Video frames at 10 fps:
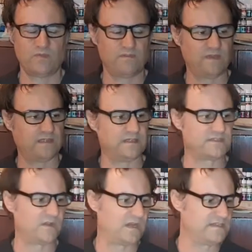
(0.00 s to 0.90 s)
with
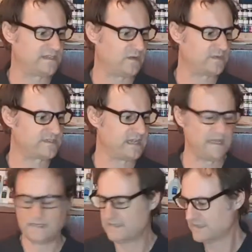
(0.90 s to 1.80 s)
Valentine's, I would
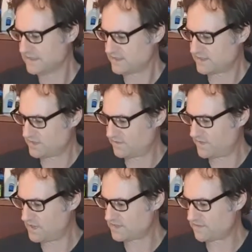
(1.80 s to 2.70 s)
say. So the
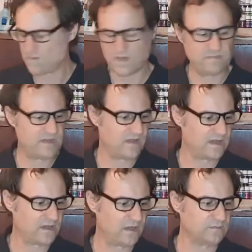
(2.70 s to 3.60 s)
first freebie
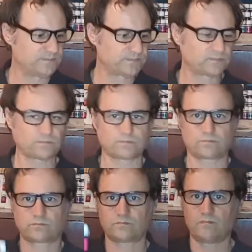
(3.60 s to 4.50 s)
I got
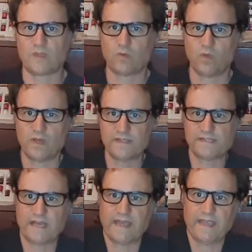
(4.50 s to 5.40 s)

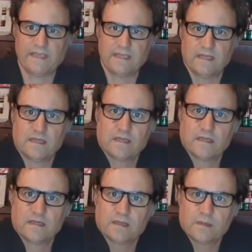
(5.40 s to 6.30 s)
was a
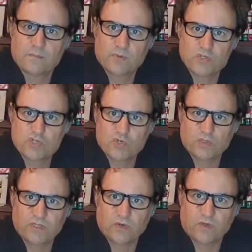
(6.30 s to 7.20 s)

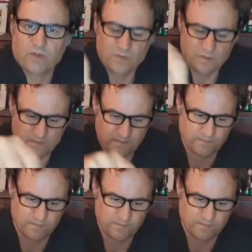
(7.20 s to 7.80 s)
patchouli oil.